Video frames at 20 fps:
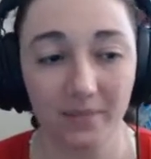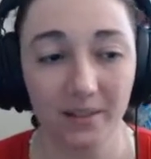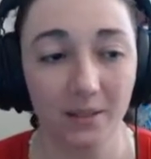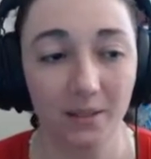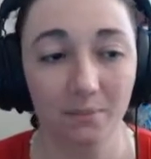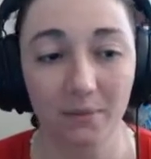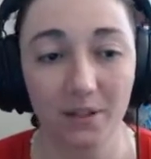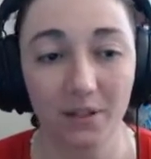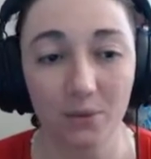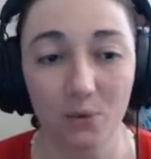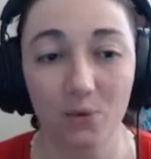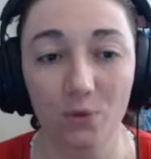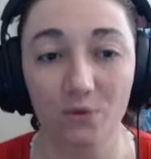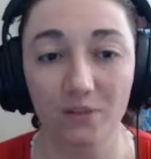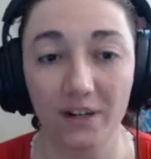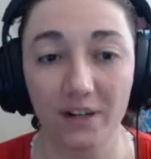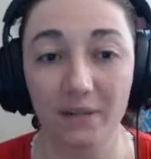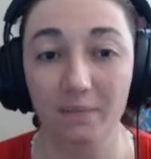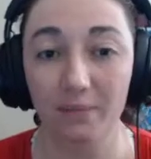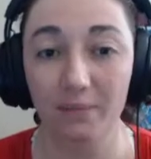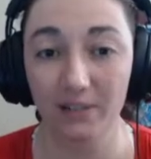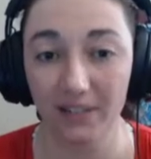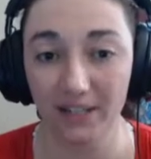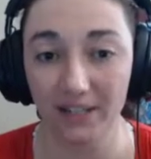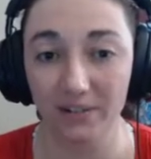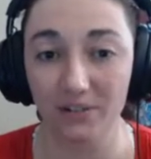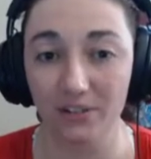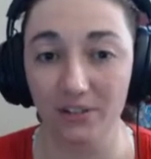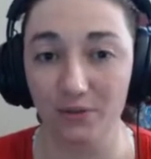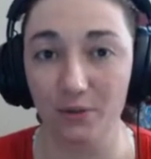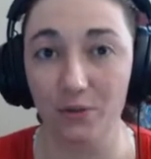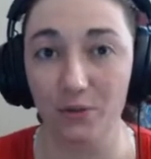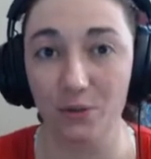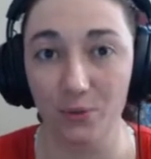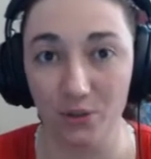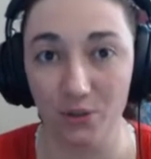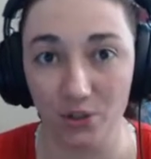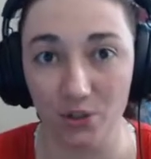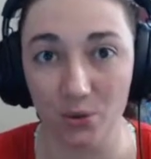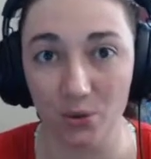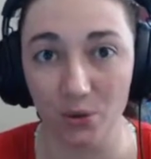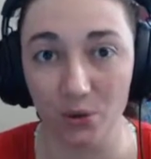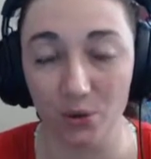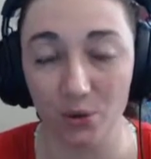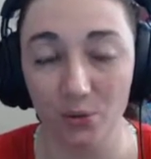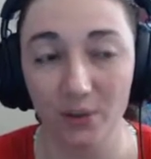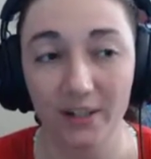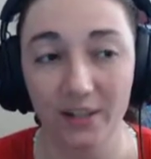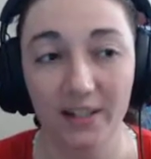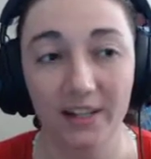But you won't find players if you're doing solo.